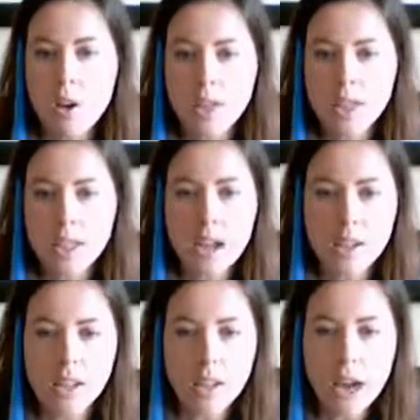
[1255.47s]

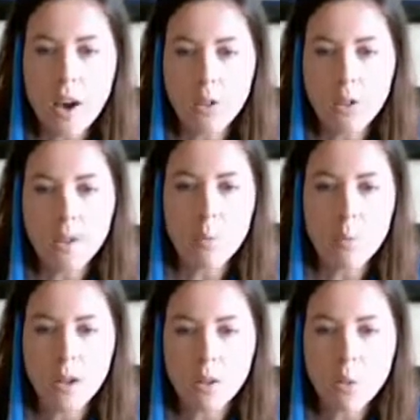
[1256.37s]
exactly how this
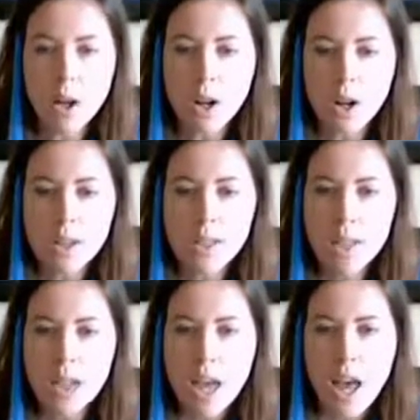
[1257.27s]
model worked.
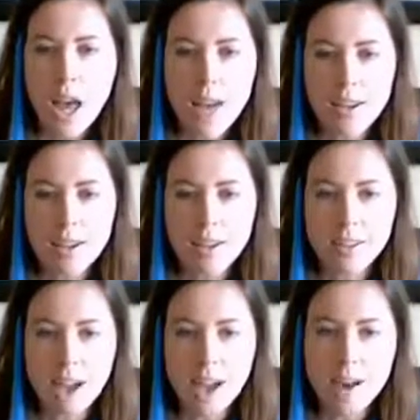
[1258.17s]
And
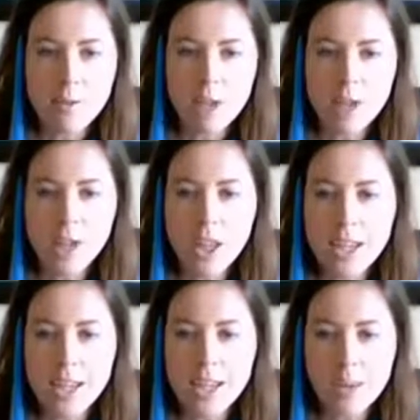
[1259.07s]
having your
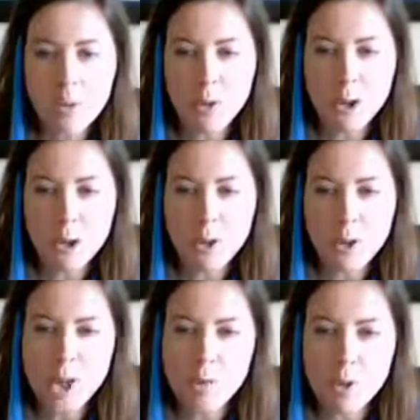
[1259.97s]
client able to
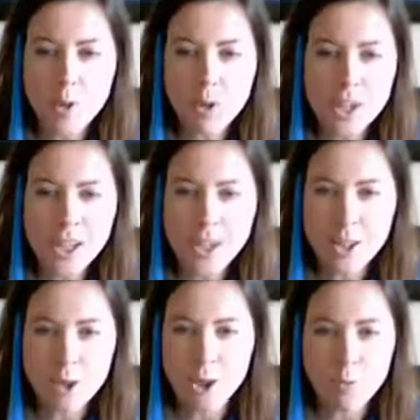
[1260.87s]
understand what you did
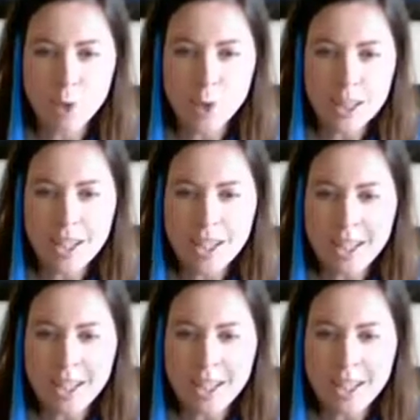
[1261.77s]
is just pretty,